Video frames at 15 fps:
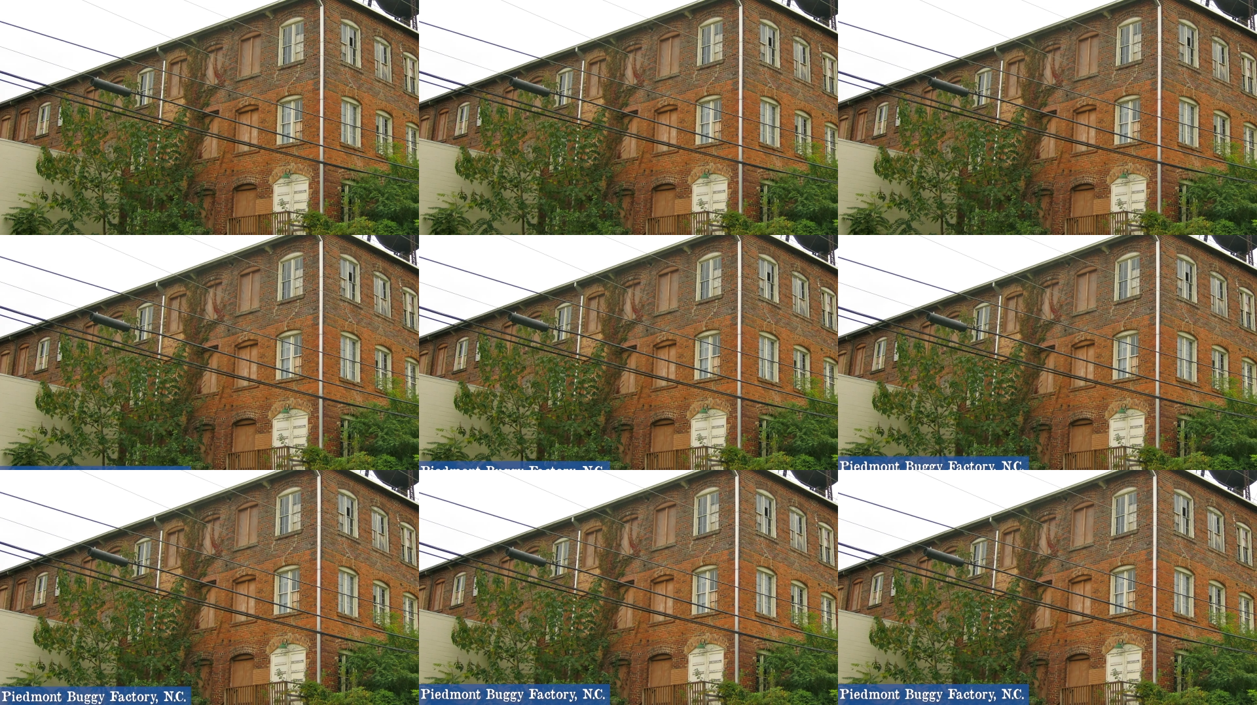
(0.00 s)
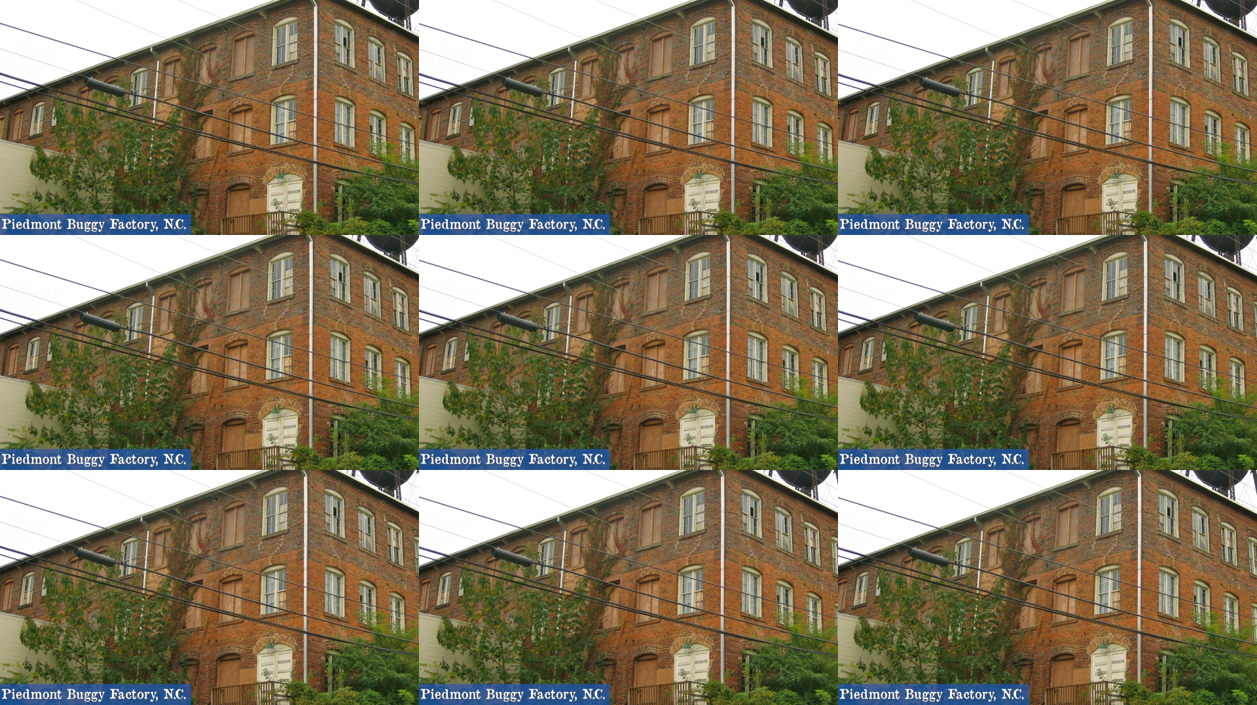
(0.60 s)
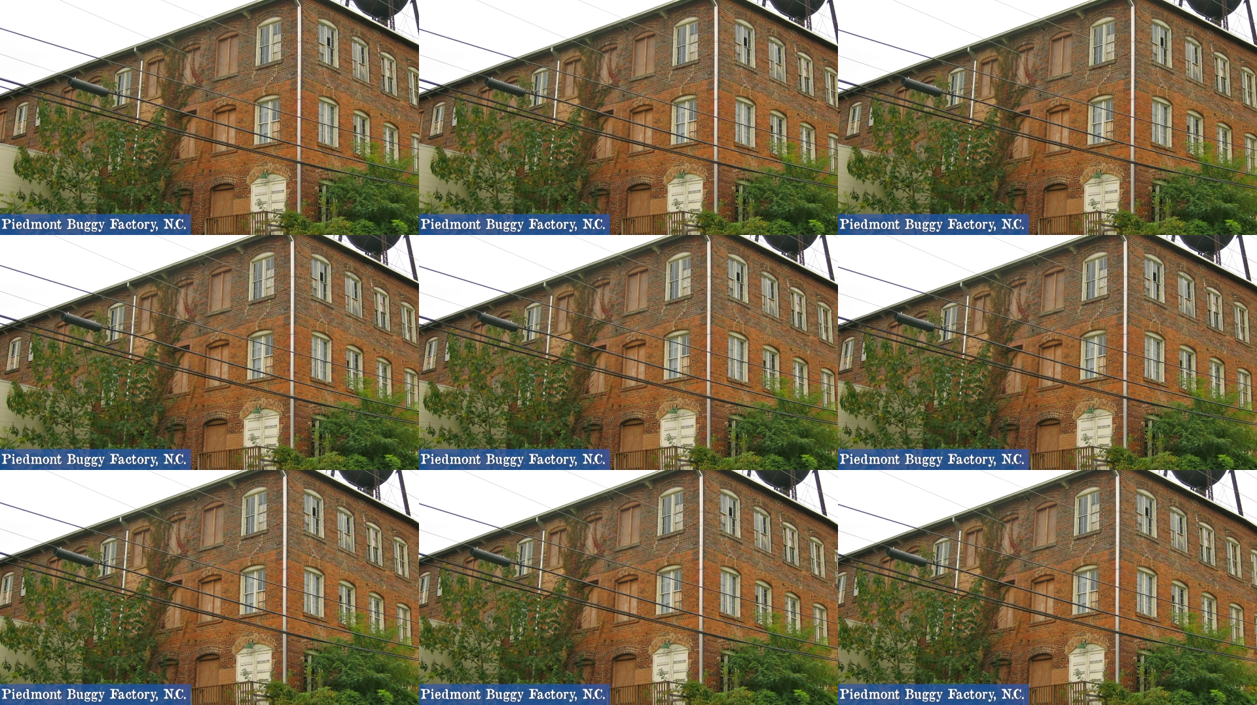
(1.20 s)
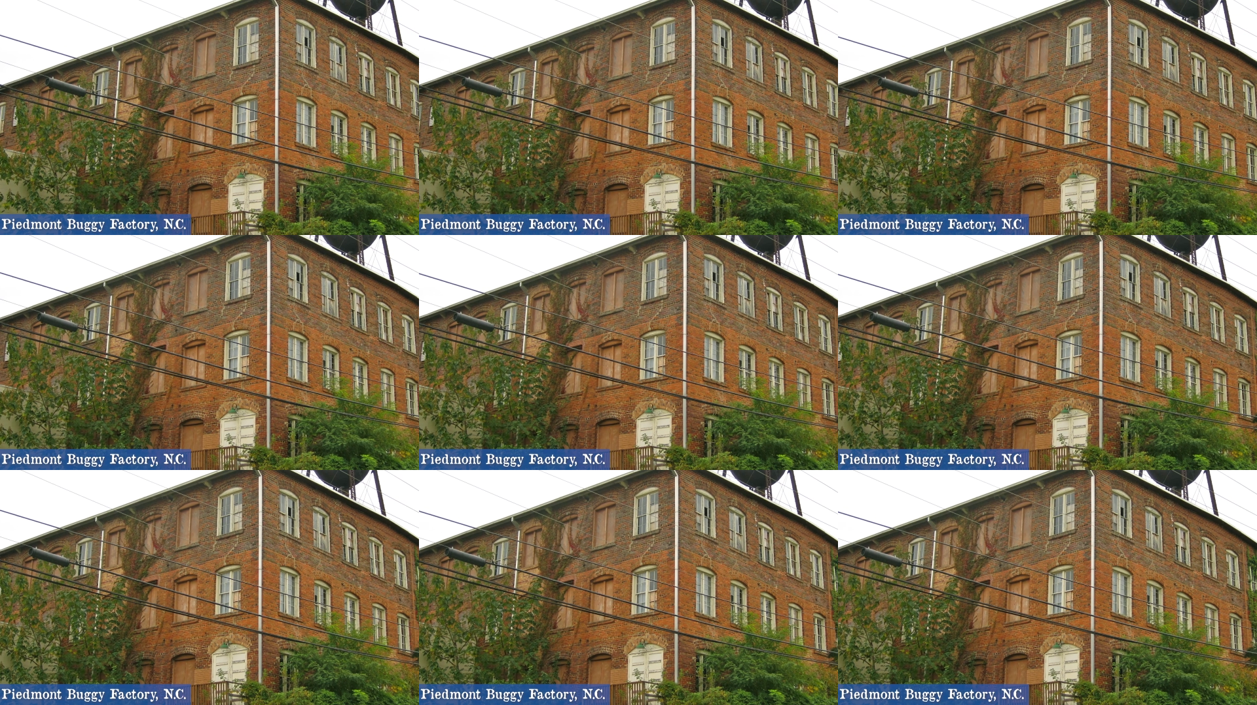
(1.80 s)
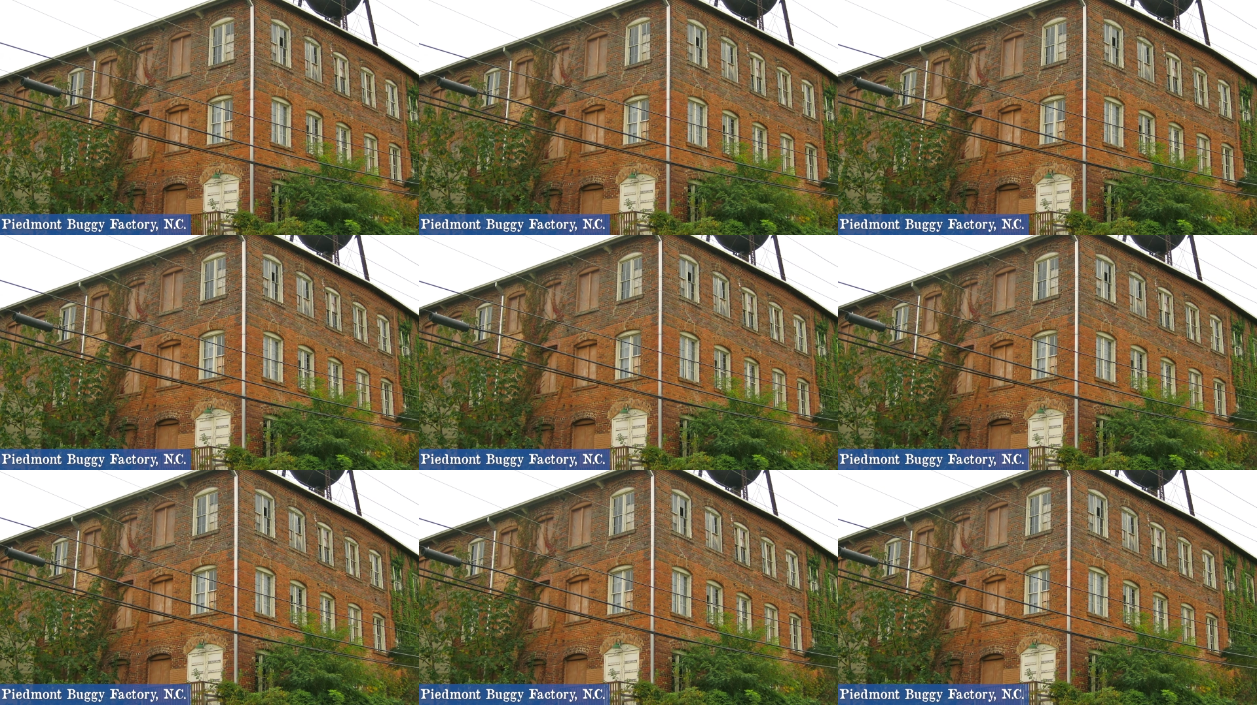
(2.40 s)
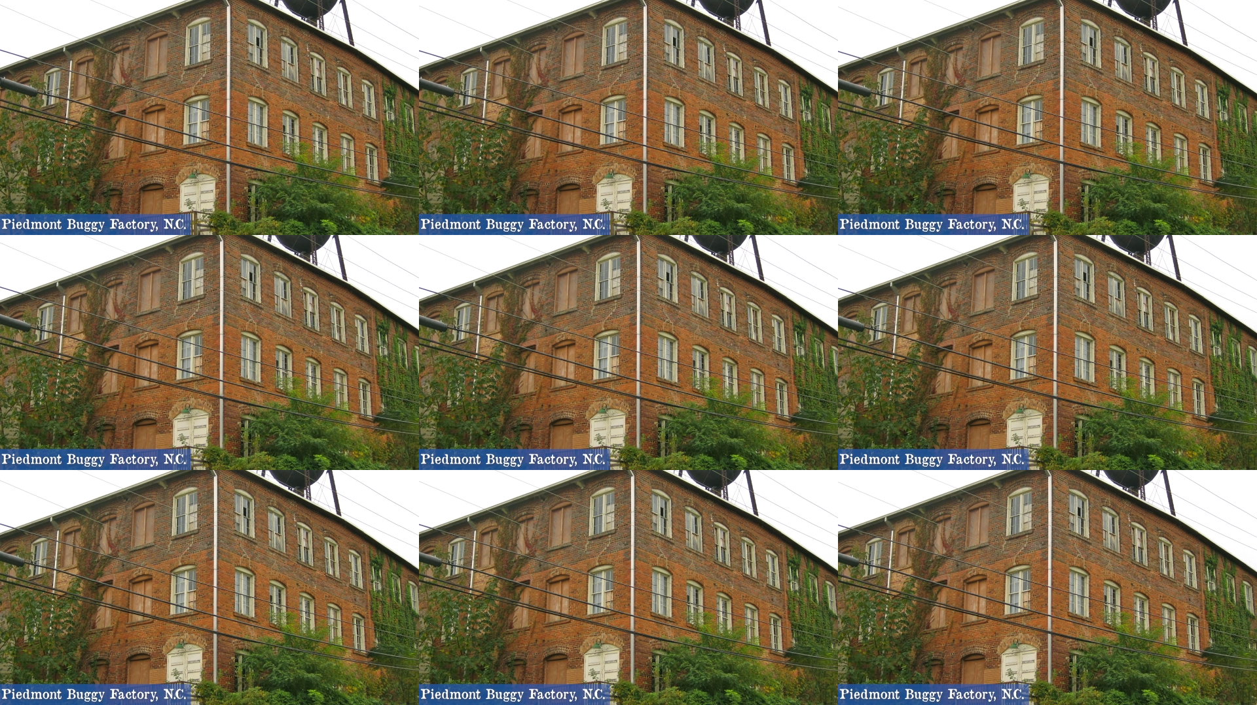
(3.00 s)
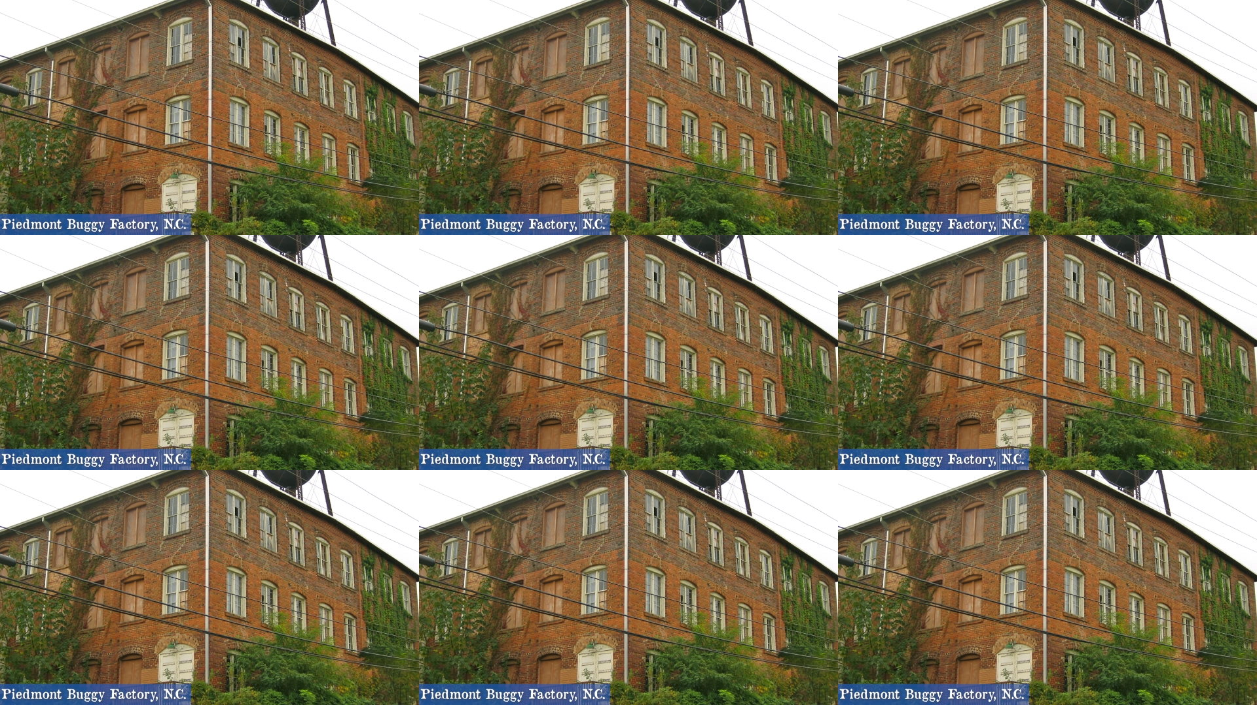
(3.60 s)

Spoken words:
[unreadable: no face in view]